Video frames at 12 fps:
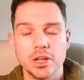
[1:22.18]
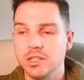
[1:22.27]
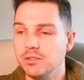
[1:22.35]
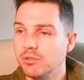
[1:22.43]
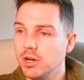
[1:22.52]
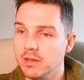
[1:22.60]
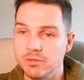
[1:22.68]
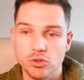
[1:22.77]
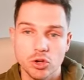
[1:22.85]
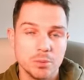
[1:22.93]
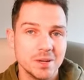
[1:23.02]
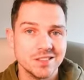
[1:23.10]
95 is
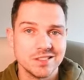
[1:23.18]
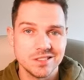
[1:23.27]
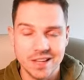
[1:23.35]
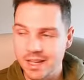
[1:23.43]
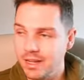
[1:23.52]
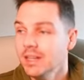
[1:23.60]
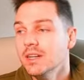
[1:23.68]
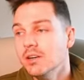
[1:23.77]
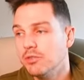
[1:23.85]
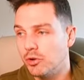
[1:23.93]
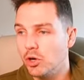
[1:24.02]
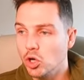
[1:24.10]
going to be insane
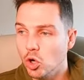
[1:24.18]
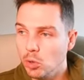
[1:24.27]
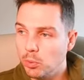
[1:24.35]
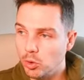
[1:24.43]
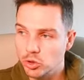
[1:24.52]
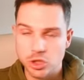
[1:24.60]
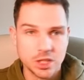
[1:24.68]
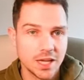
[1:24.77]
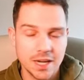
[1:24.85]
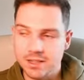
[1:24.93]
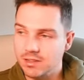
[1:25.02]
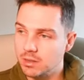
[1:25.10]
for a goal poacher to
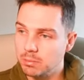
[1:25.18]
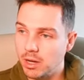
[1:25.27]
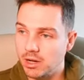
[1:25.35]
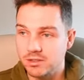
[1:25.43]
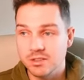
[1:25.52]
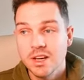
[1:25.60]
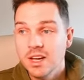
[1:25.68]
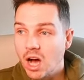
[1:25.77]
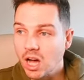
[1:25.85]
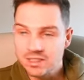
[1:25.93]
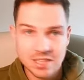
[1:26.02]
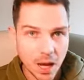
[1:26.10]
get into the box.
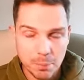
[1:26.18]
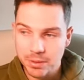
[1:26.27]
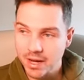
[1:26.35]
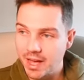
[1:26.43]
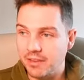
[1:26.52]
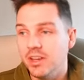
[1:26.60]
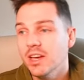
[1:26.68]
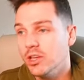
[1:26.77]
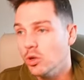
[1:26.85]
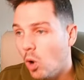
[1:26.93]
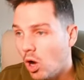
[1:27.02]
On top of that, you